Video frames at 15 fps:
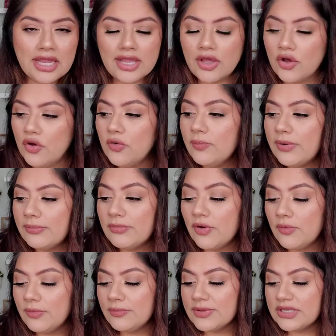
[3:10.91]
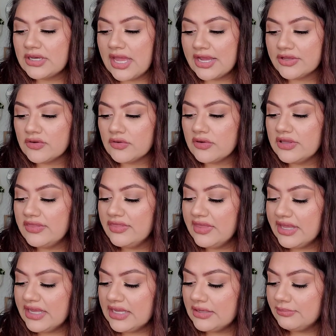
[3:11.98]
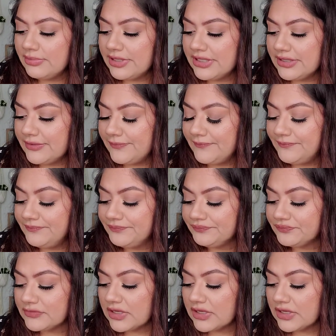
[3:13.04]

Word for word: I hope. I'm hoping being accurate in that. But um,